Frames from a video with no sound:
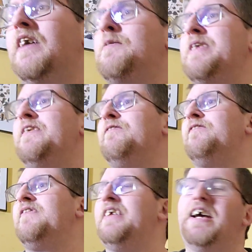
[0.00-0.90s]
I mean,
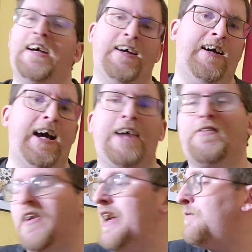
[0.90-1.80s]
I have
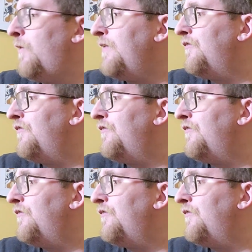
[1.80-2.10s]
a lot more